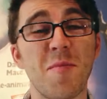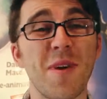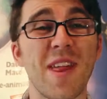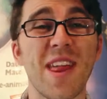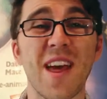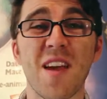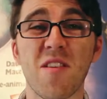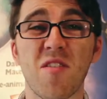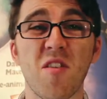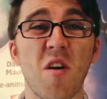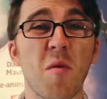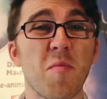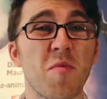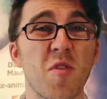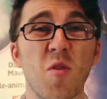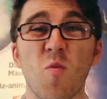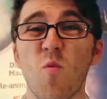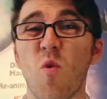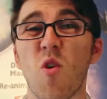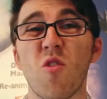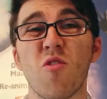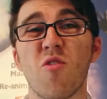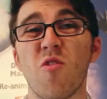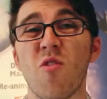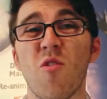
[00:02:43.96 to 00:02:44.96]
to be their job to
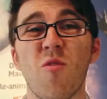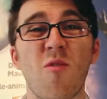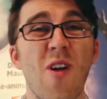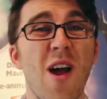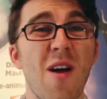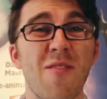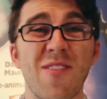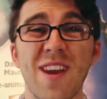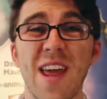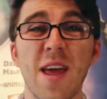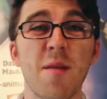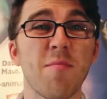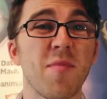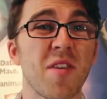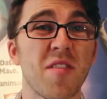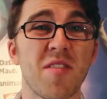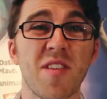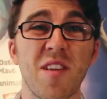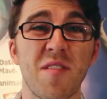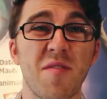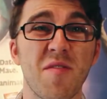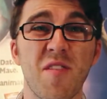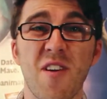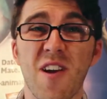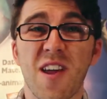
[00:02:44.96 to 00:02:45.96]
wander around
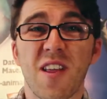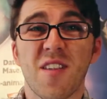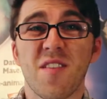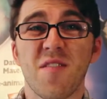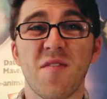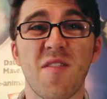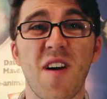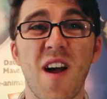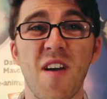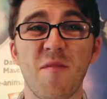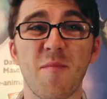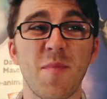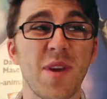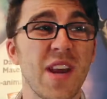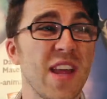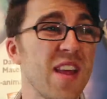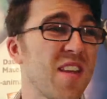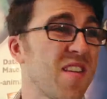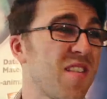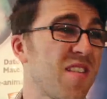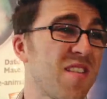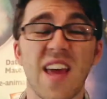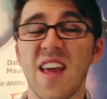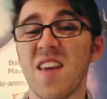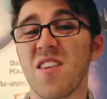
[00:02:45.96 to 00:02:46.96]
aimlessly for 85
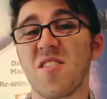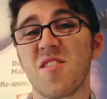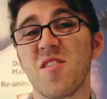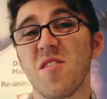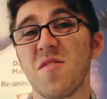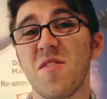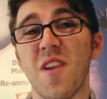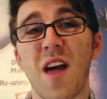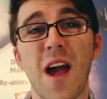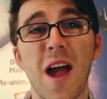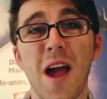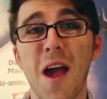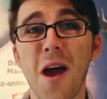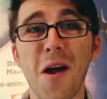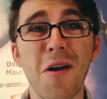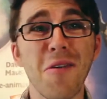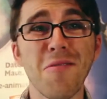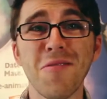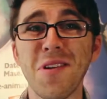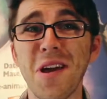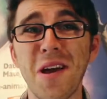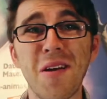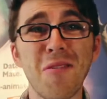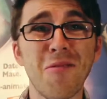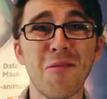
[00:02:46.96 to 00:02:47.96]
minutes saying stuff like,
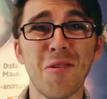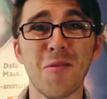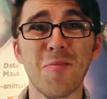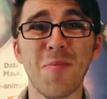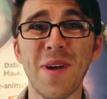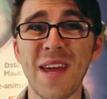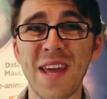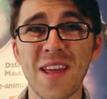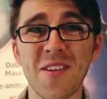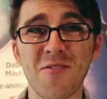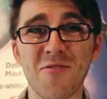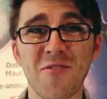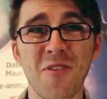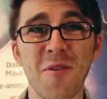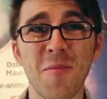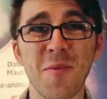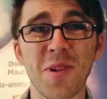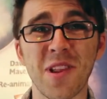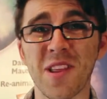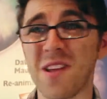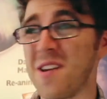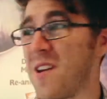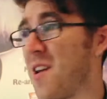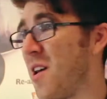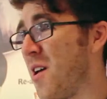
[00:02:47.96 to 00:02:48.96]
oh no, we'll be in
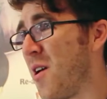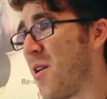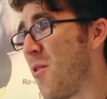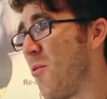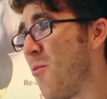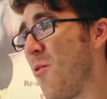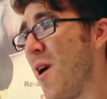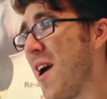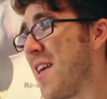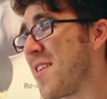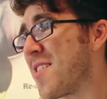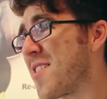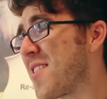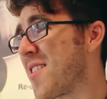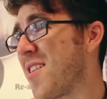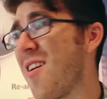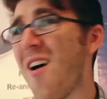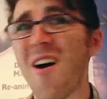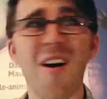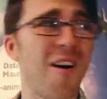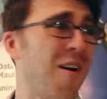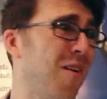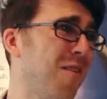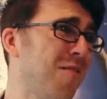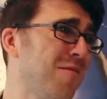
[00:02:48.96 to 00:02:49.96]
trouble, and where's
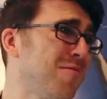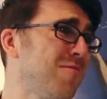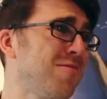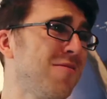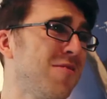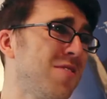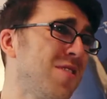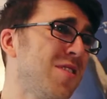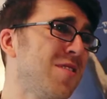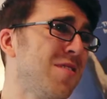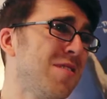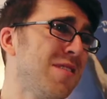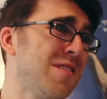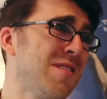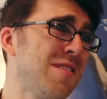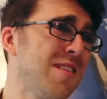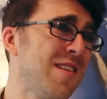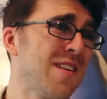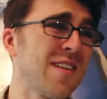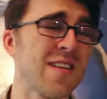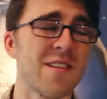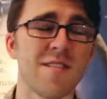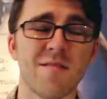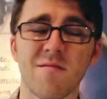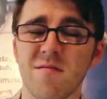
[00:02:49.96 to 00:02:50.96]
Scott?
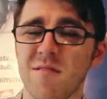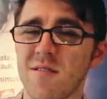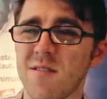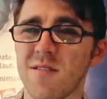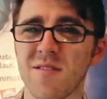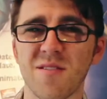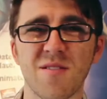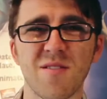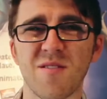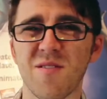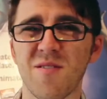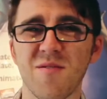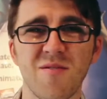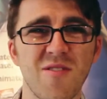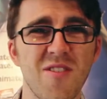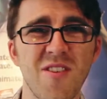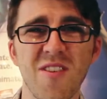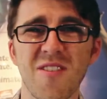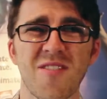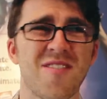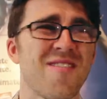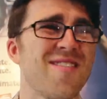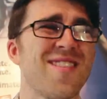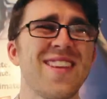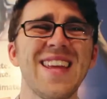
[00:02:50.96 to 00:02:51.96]
Ooh,
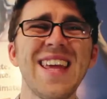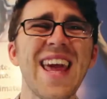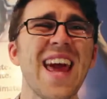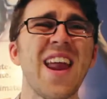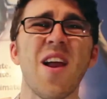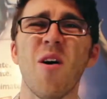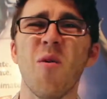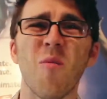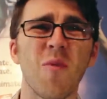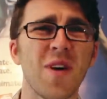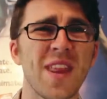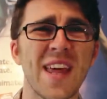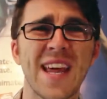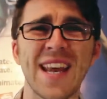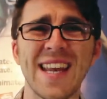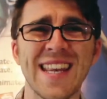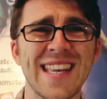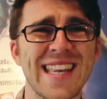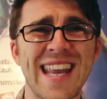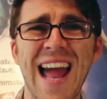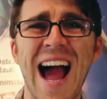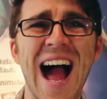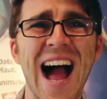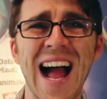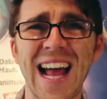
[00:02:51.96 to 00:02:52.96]
just get on with it
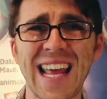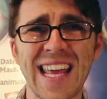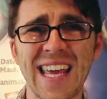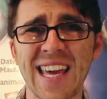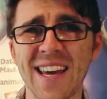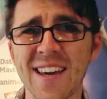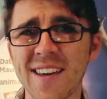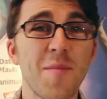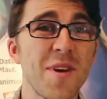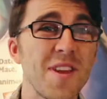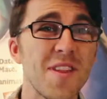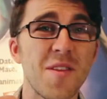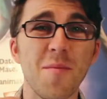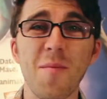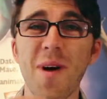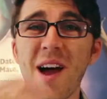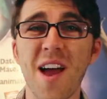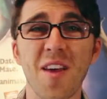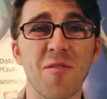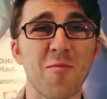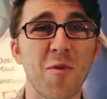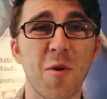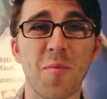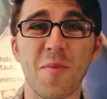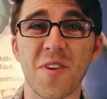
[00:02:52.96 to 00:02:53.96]
and die. I mean, they
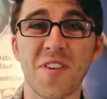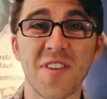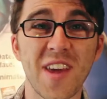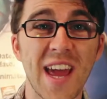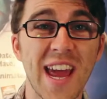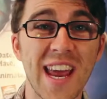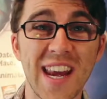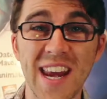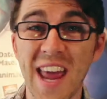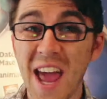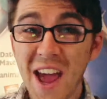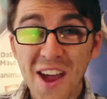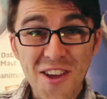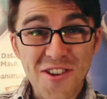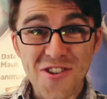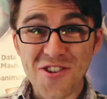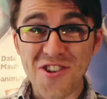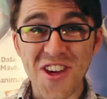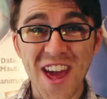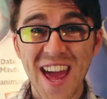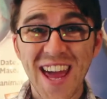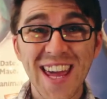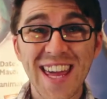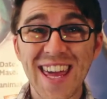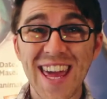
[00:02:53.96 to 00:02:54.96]
might as well be saying,
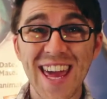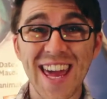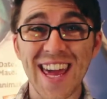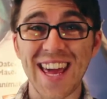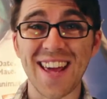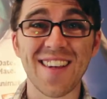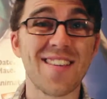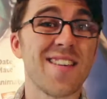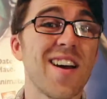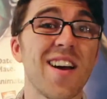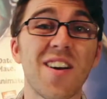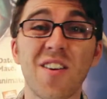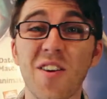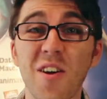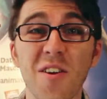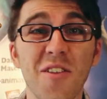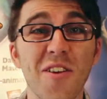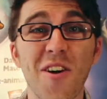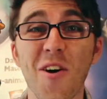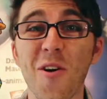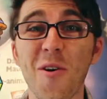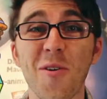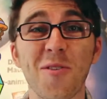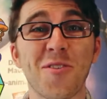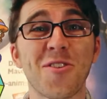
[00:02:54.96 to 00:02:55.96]
jinkies, and go
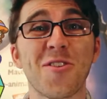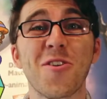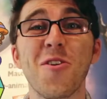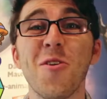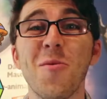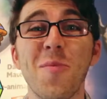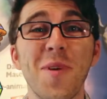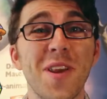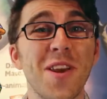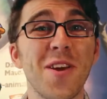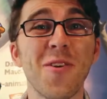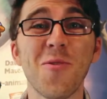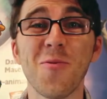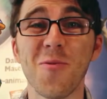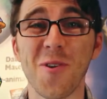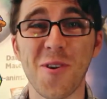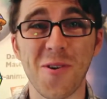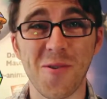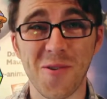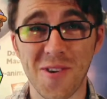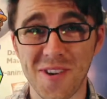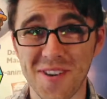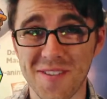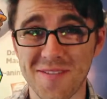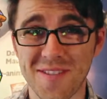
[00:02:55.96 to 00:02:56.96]
the whole Scooby-Doo
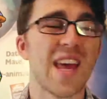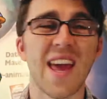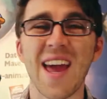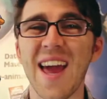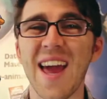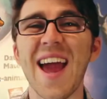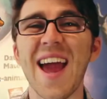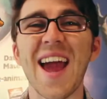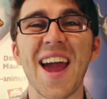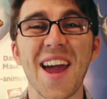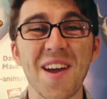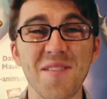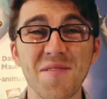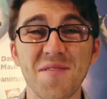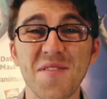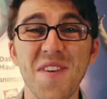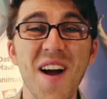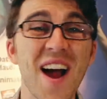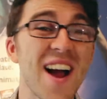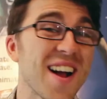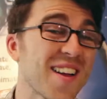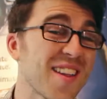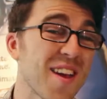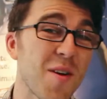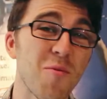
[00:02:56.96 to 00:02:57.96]
route. In
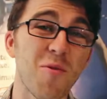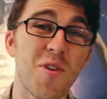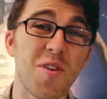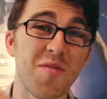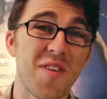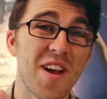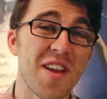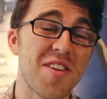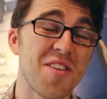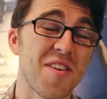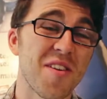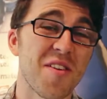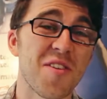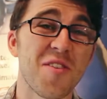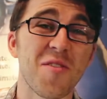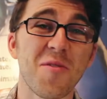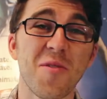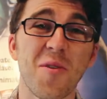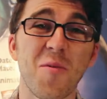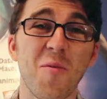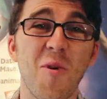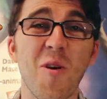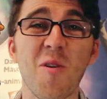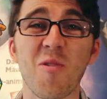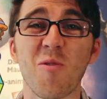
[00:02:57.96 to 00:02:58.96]
fact, I would have actually
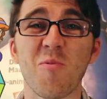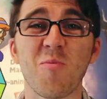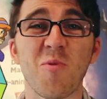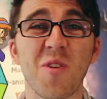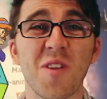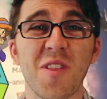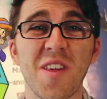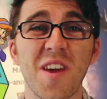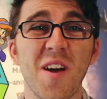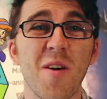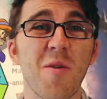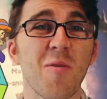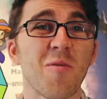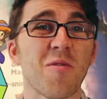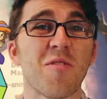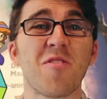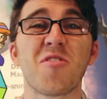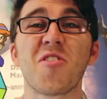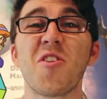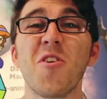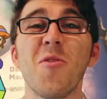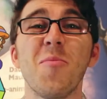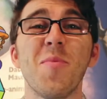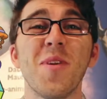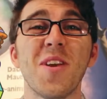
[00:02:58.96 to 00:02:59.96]
sooner watched one of the old
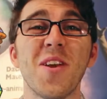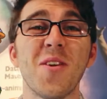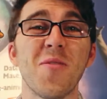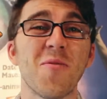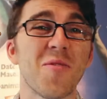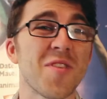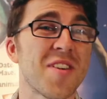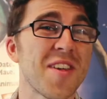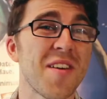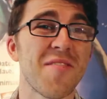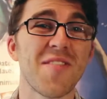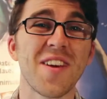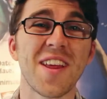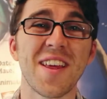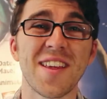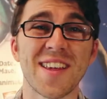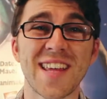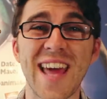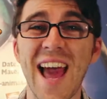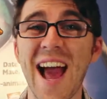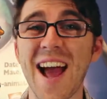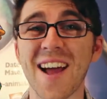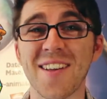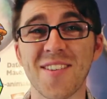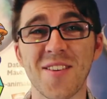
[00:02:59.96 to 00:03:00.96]
Scooby-Doo 70s
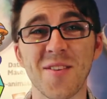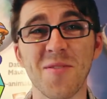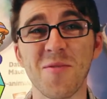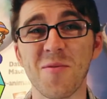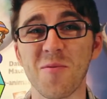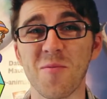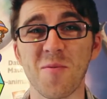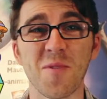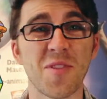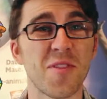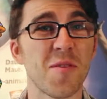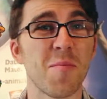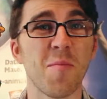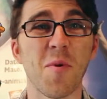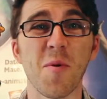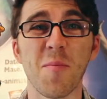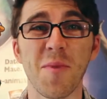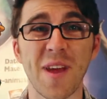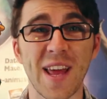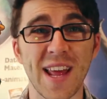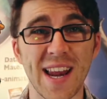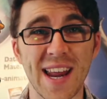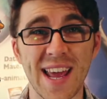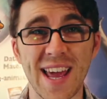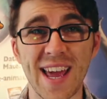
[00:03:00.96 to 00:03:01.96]
cartoons with the
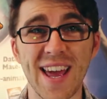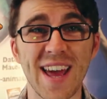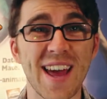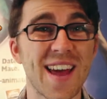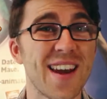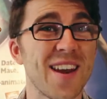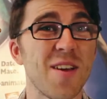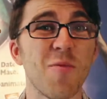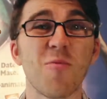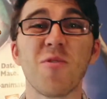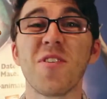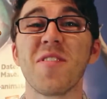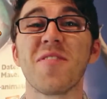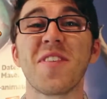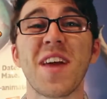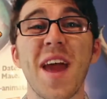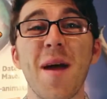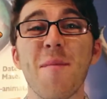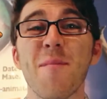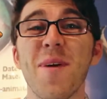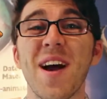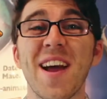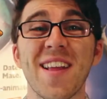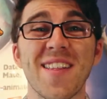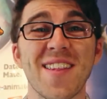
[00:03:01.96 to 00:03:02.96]
mummy in it, and it would have
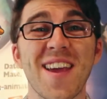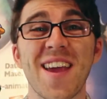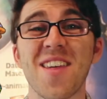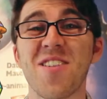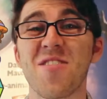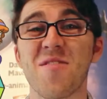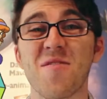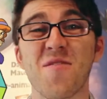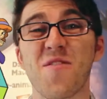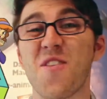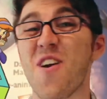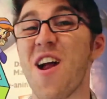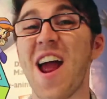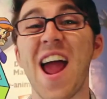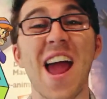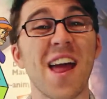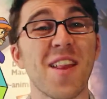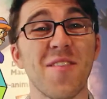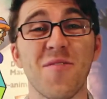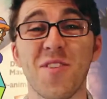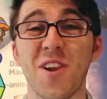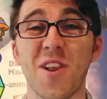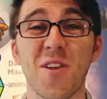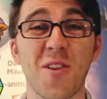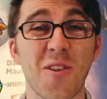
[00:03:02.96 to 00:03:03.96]
kept my attention for a
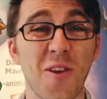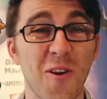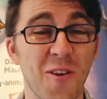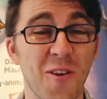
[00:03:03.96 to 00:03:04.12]
hell of a lot